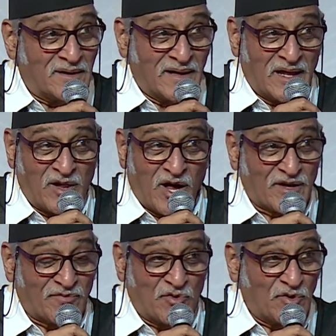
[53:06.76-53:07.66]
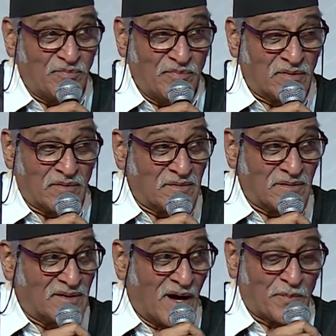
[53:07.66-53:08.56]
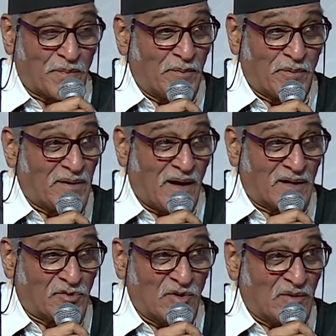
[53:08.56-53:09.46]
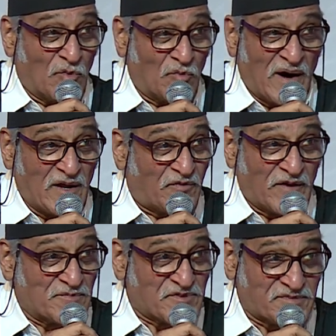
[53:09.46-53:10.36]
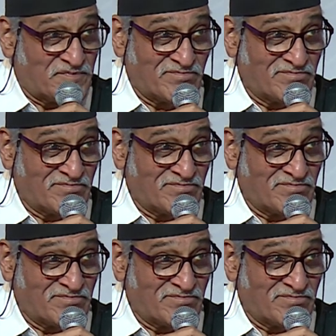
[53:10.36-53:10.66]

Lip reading: A lot of good young people are doing mobile films.